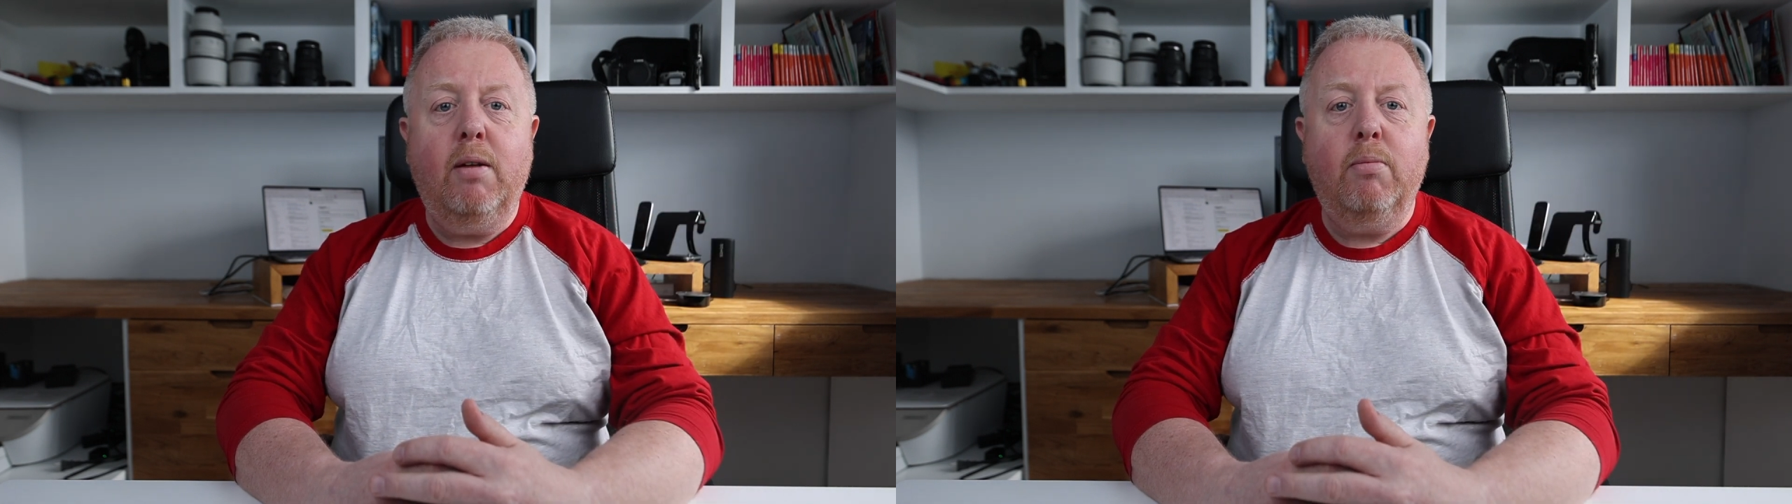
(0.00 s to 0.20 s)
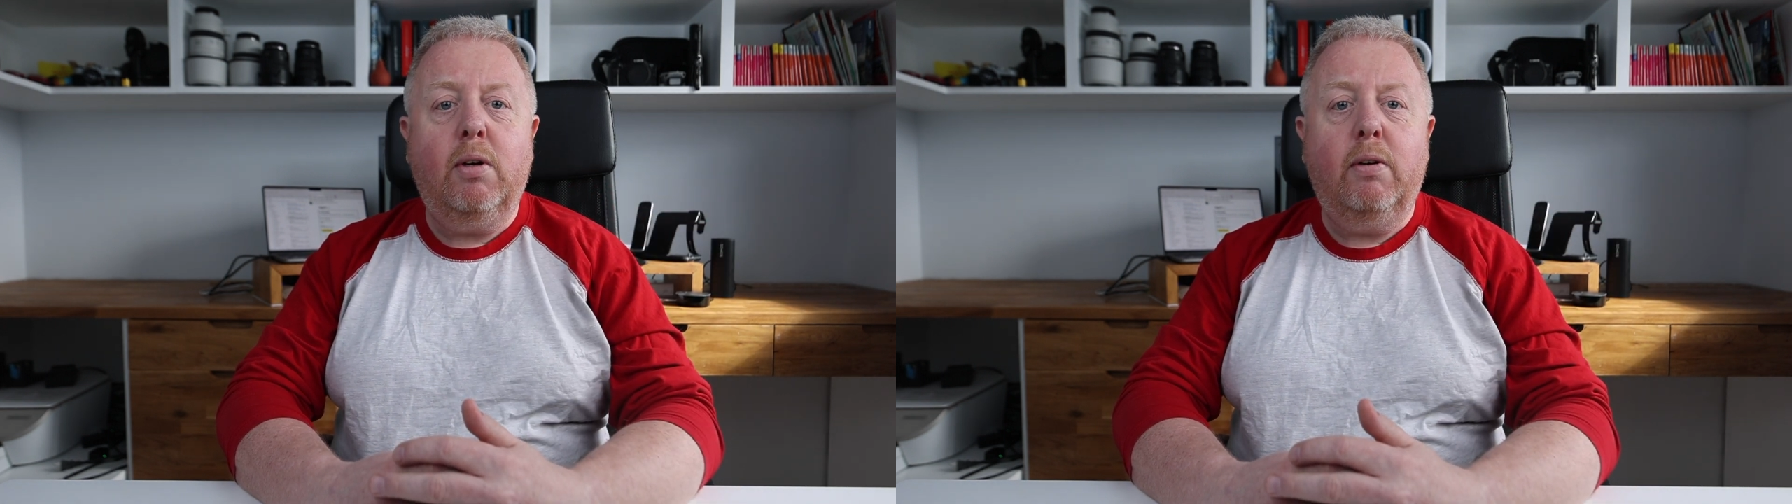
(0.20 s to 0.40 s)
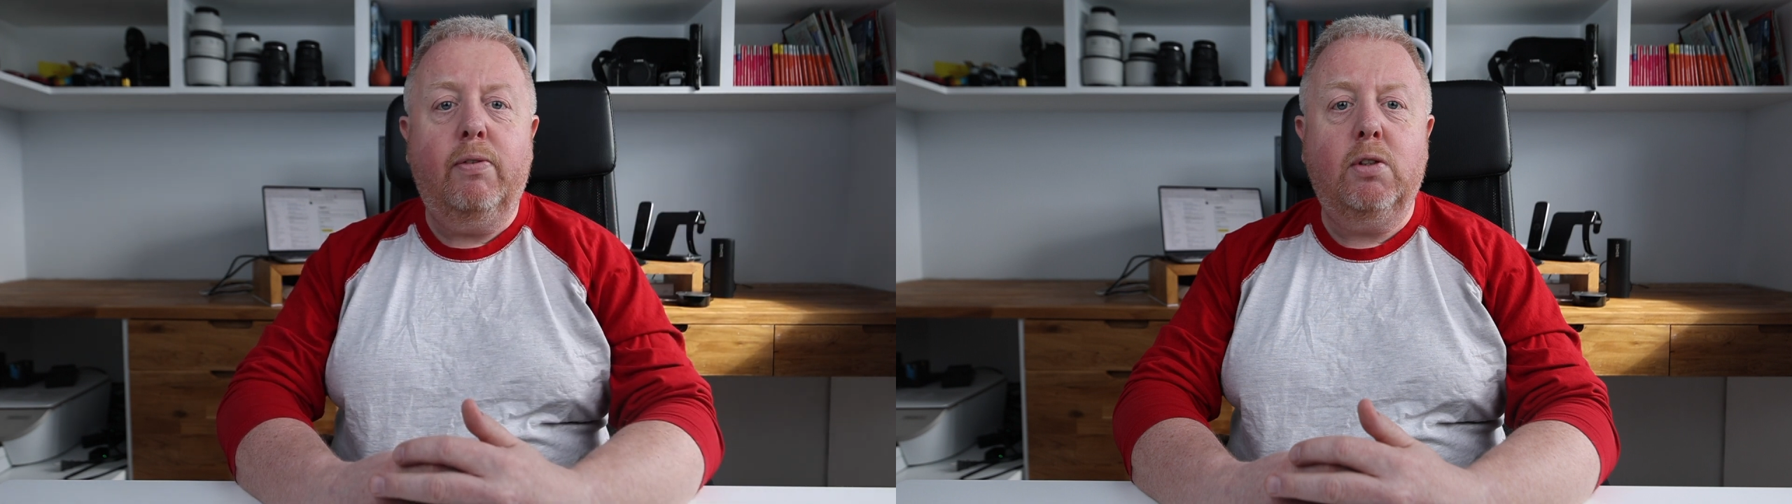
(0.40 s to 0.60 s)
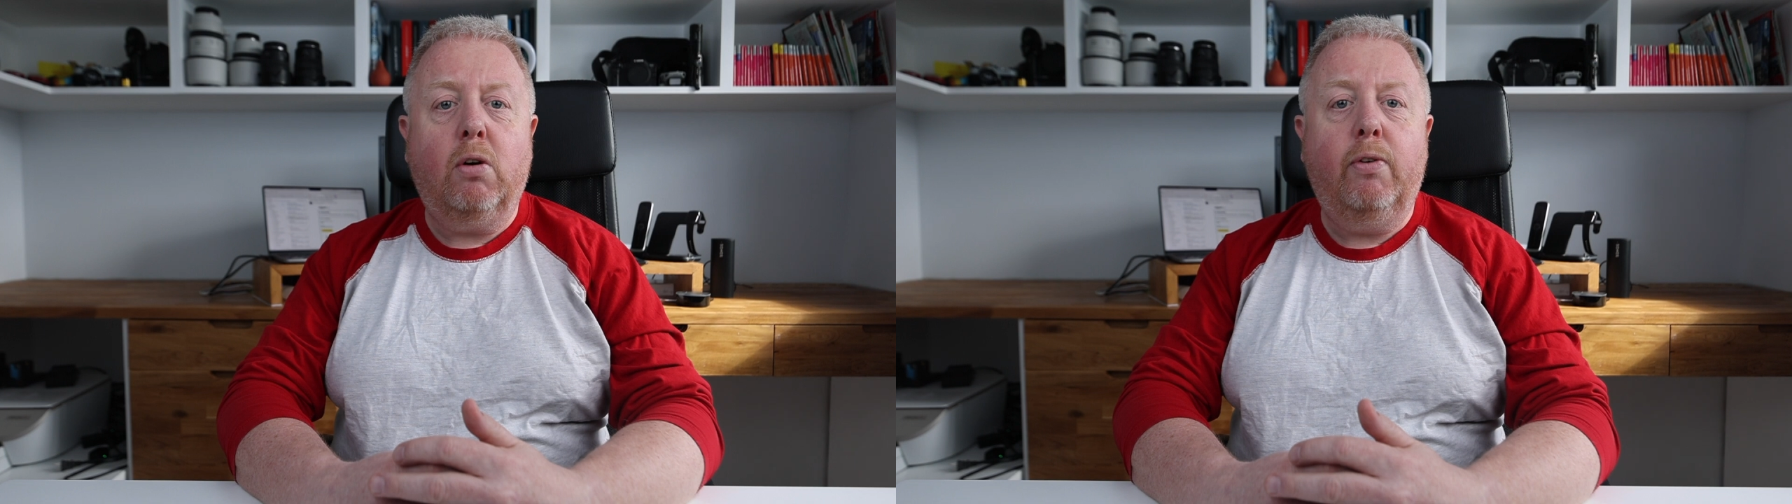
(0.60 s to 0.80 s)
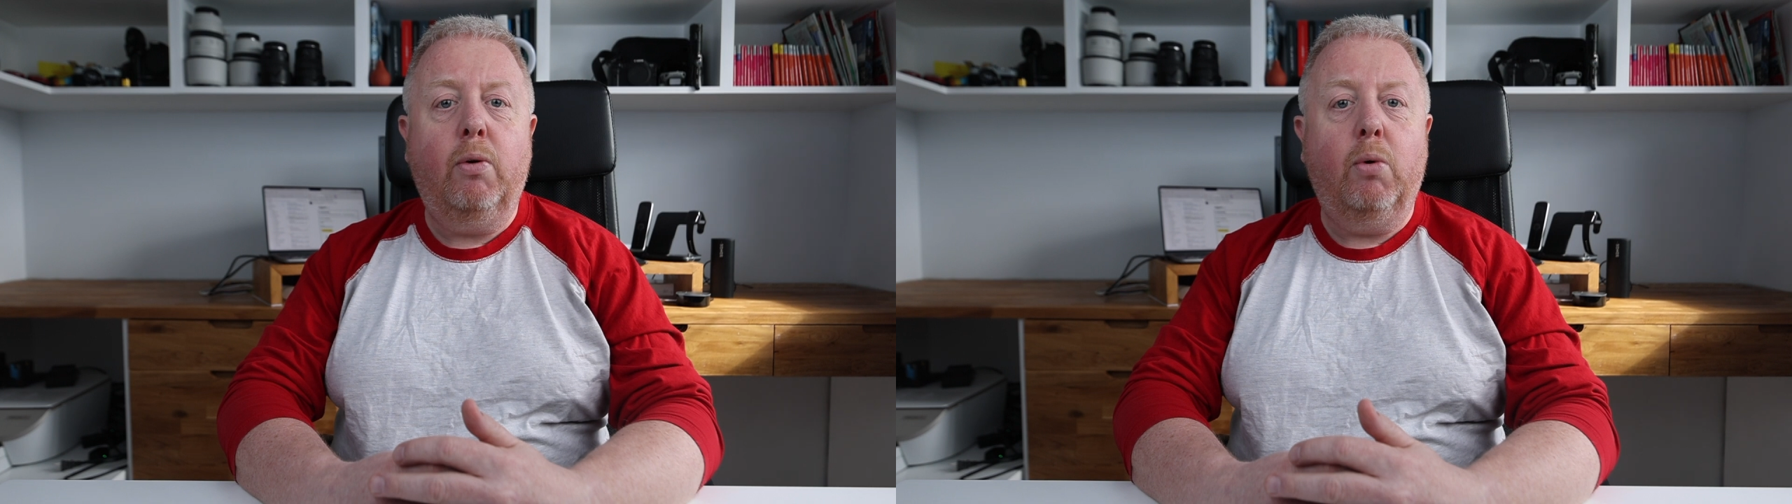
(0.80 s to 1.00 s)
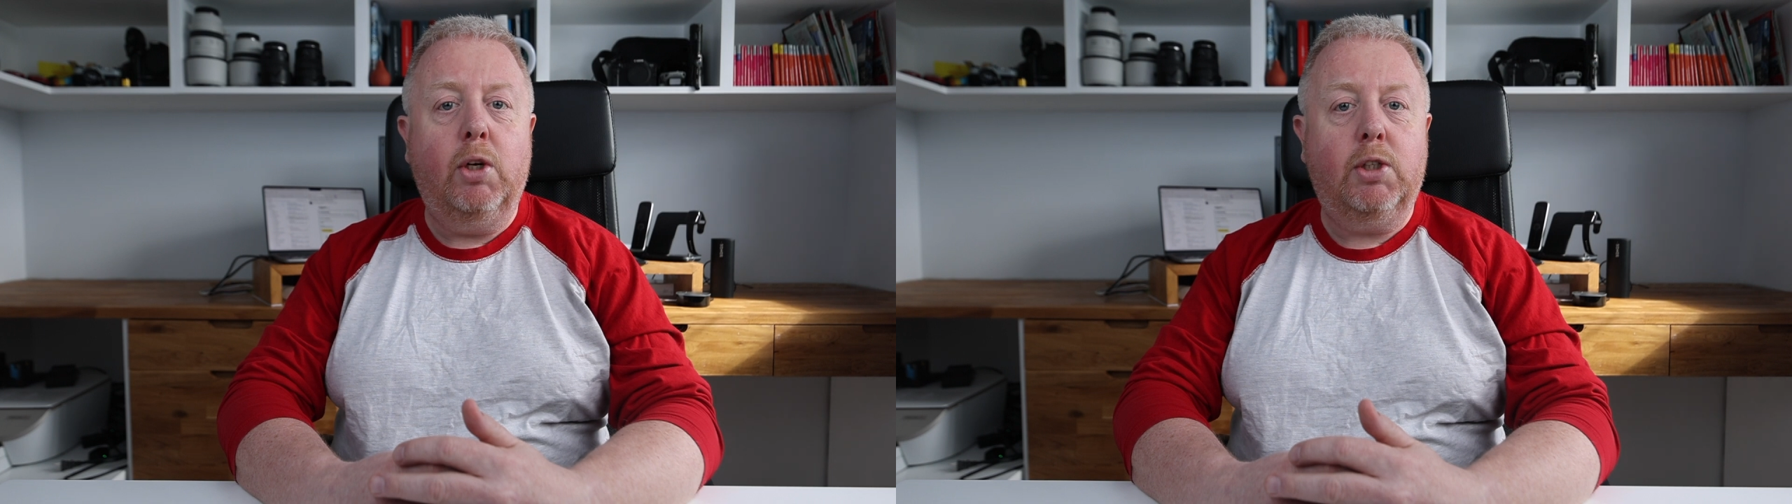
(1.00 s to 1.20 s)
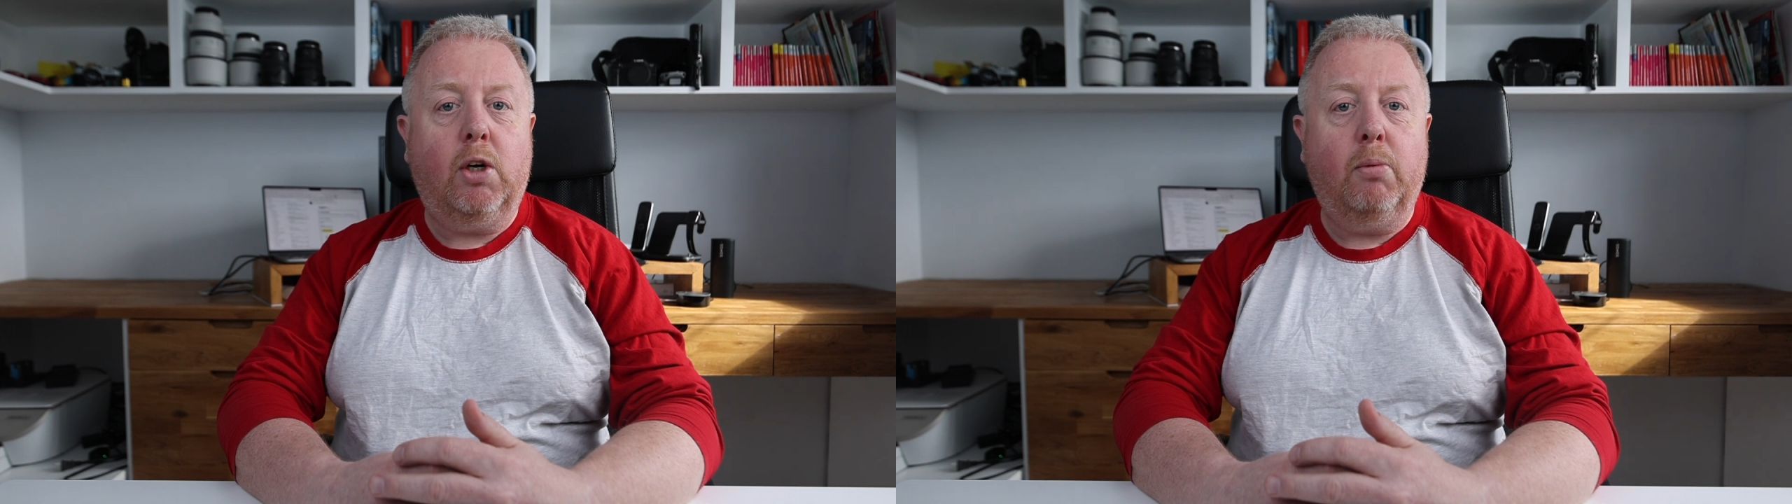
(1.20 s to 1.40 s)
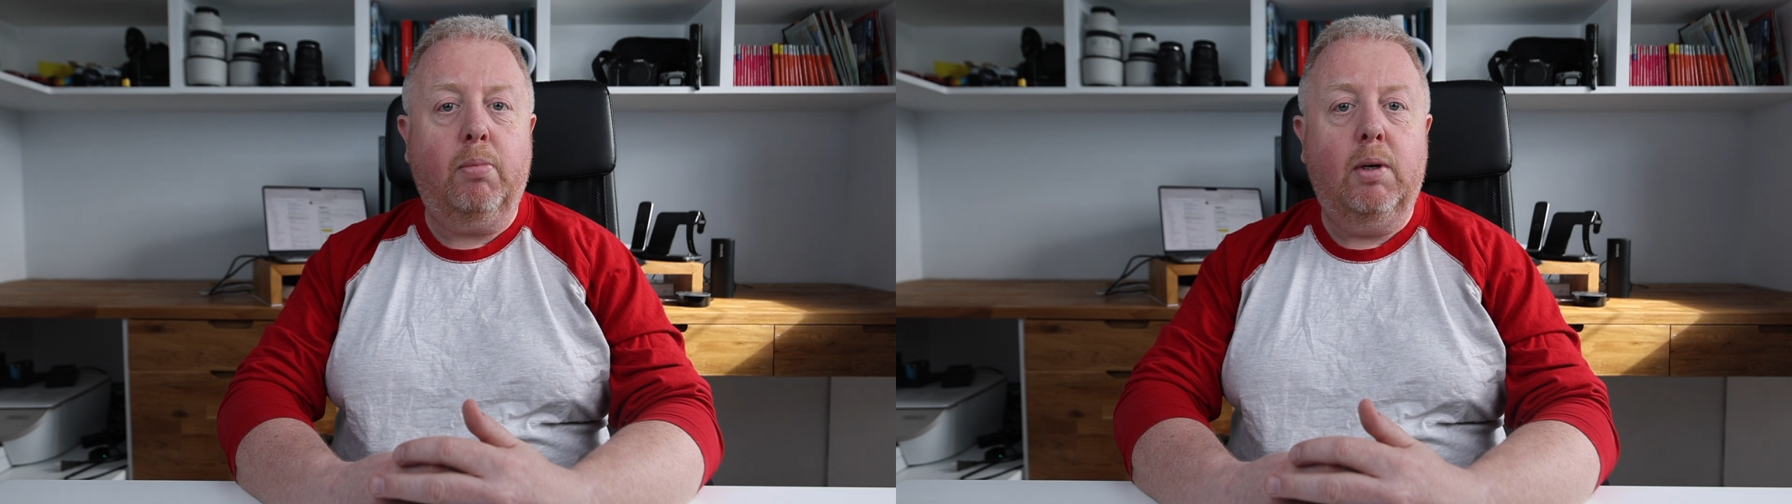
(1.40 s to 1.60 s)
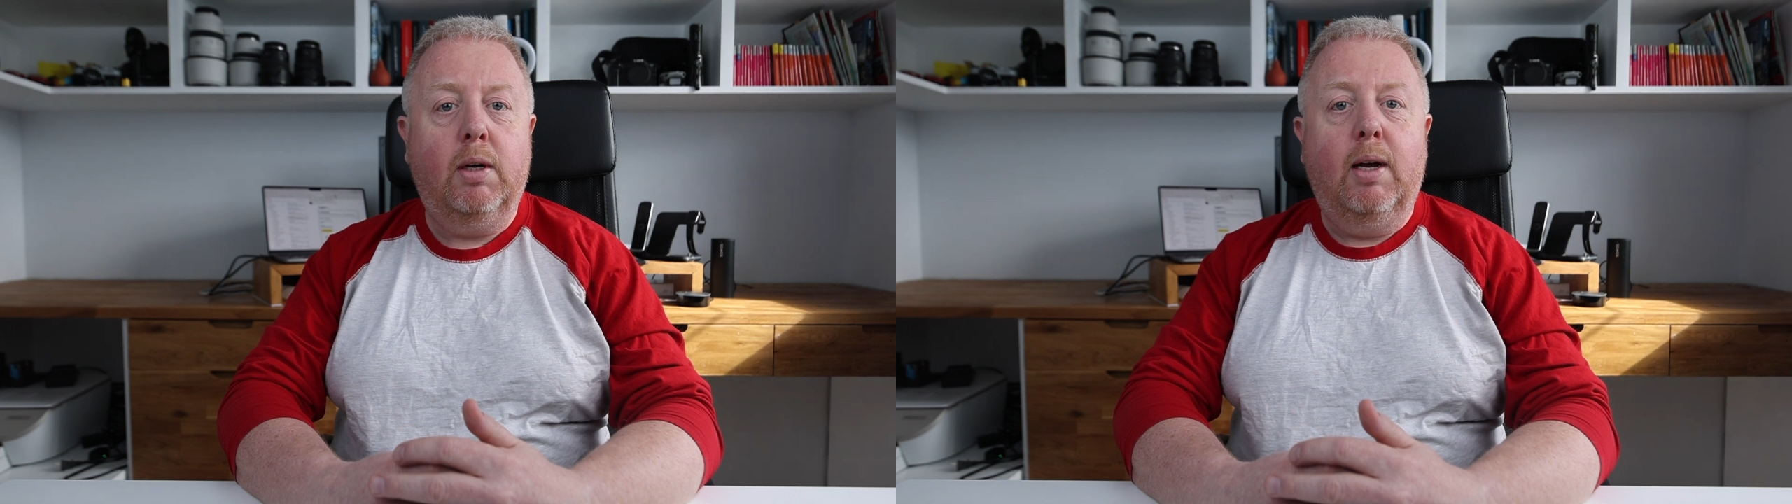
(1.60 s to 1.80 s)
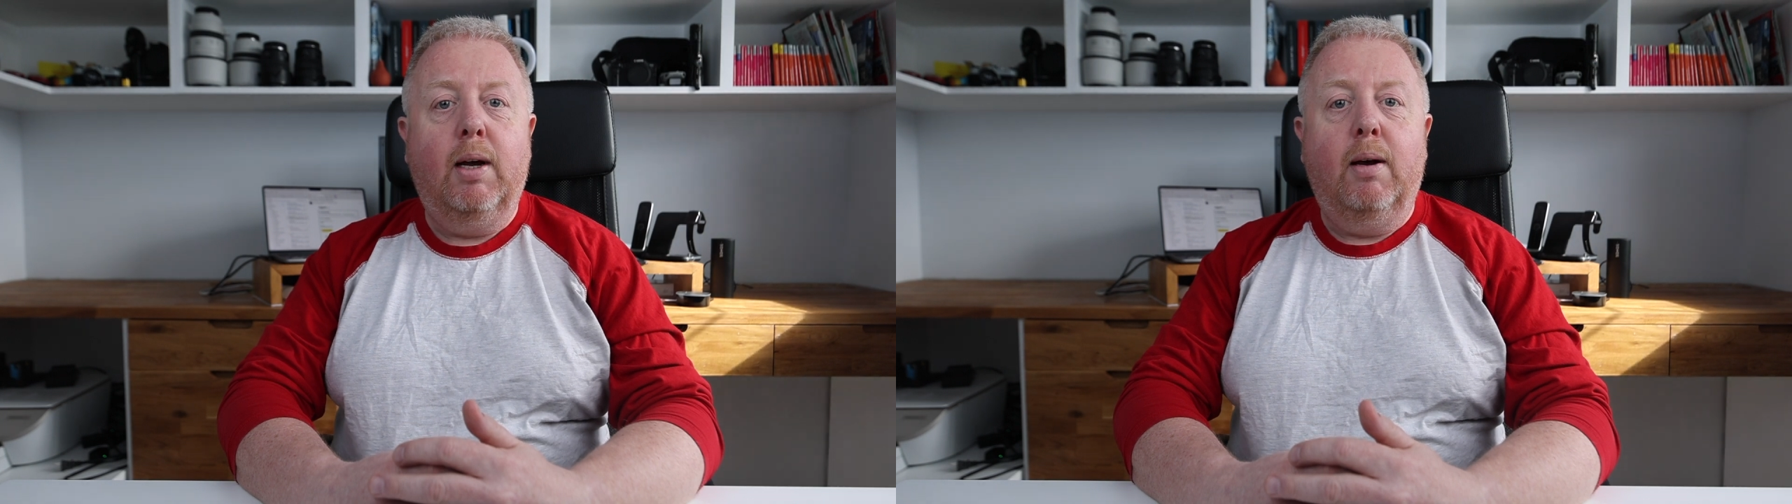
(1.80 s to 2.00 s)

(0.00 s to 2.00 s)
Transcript: Edinburgh Photography Workshop.